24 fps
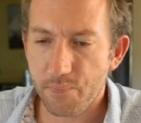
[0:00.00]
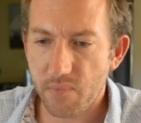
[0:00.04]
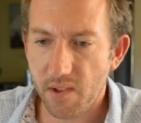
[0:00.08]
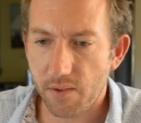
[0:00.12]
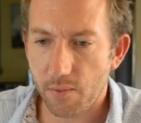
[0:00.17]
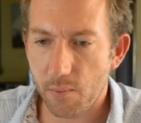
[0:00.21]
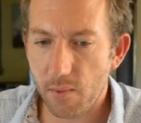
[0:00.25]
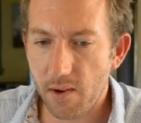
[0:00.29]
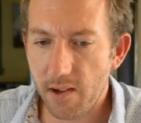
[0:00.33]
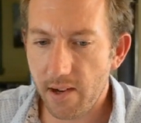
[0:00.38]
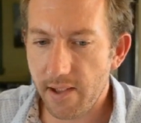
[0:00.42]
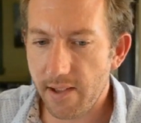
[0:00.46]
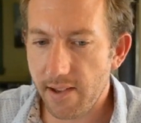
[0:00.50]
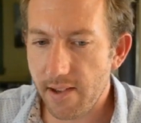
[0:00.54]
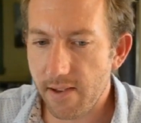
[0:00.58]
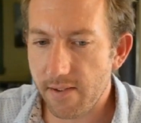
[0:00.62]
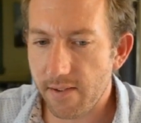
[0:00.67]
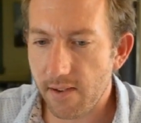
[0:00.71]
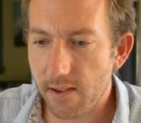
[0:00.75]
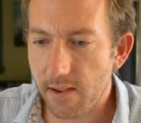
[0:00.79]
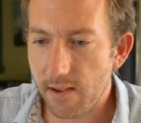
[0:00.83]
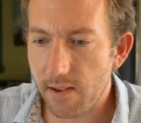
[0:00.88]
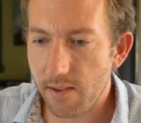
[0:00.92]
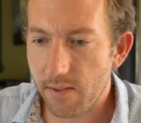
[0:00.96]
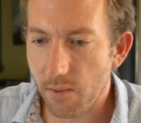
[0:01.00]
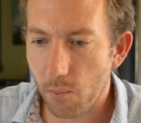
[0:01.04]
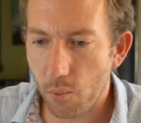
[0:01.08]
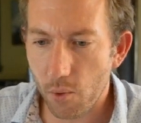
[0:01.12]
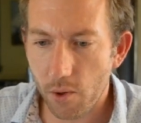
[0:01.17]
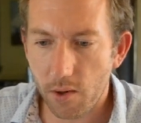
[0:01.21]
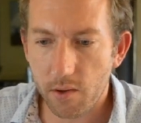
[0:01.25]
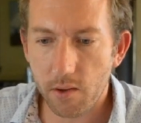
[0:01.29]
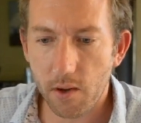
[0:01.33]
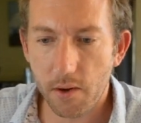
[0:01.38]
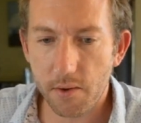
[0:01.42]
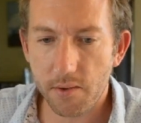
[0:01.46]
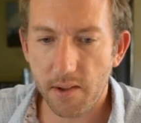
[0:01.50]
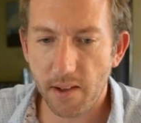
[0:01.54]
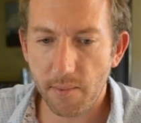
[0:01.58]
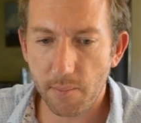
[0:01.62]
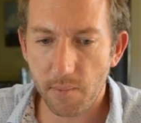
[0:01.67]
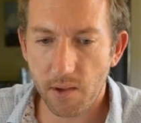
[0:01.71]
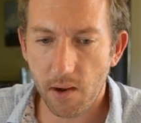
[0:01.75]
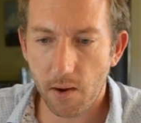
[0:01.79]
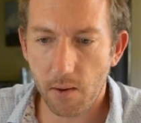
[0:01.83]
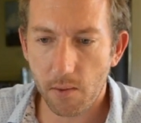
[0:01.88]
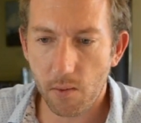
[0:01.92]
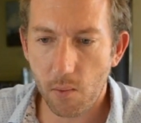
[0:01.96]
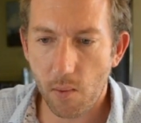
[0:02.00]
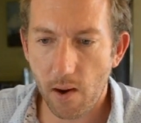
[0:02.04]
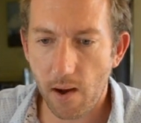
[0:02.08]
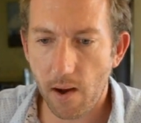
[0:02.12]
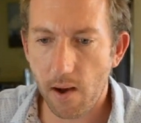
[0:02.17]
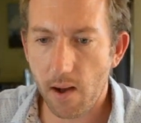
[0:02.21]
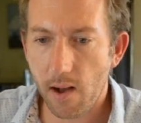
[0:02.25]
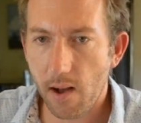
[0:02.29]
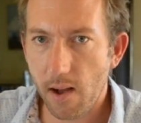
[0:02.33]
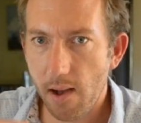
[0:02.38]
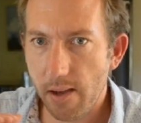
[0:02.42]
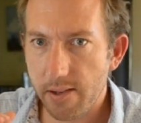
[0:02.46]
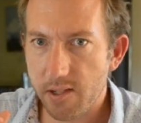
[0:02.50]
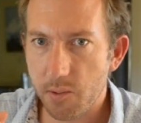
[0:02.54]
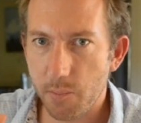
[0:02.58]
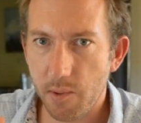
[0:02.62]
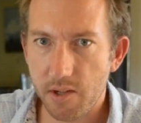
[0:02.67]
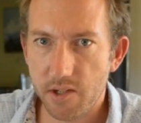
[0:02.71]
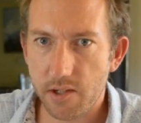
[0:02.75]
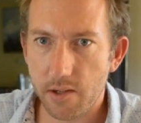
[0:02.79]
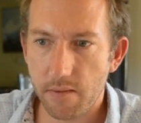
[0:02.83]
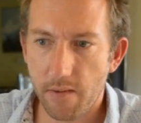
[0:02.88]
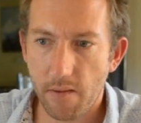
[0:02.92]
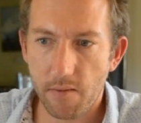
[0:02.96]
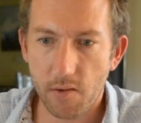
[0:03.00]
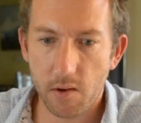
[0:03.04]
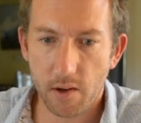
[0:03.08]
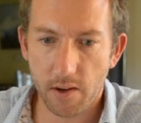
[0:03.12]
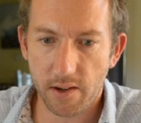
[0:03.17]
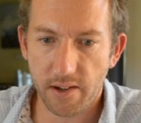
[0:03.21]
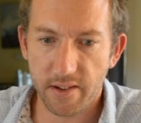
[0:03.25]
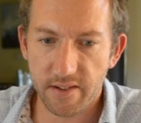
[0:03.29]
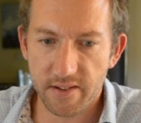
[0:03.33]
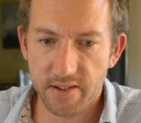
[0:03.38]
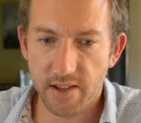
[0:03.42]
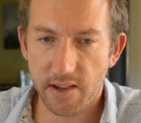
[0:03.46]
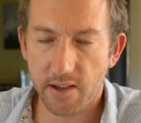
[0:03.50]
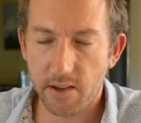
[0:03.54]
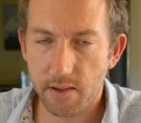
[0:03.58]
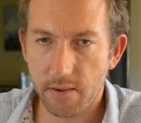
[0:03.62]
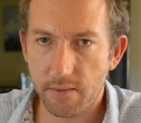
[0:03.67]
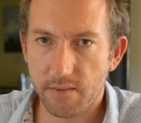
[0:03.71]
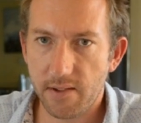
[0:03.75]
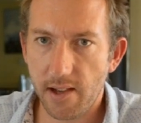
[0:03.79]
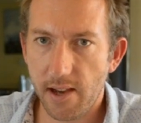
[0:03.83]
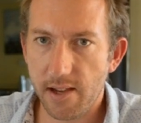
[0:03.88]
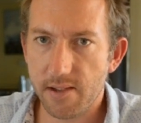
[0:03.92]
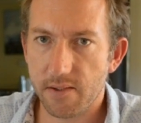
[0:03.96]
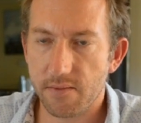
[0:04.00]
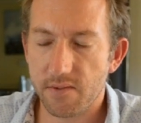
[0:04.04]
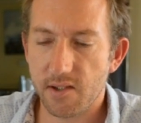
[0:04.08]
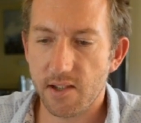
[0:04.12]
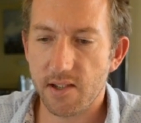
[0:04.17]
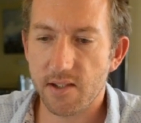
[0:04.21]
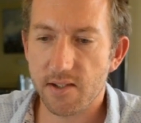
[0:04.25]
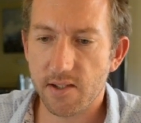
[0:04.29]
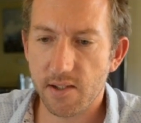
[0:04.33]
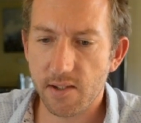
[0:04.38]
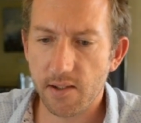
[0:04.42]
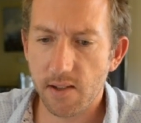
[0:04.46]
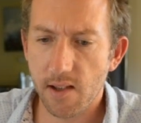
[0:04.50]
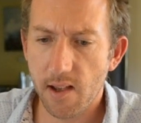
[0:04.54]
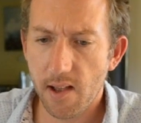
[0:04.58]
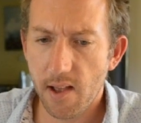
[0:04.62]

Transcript: It's really easy. The workload can go quite high, especially if you've got consecutive days of testing,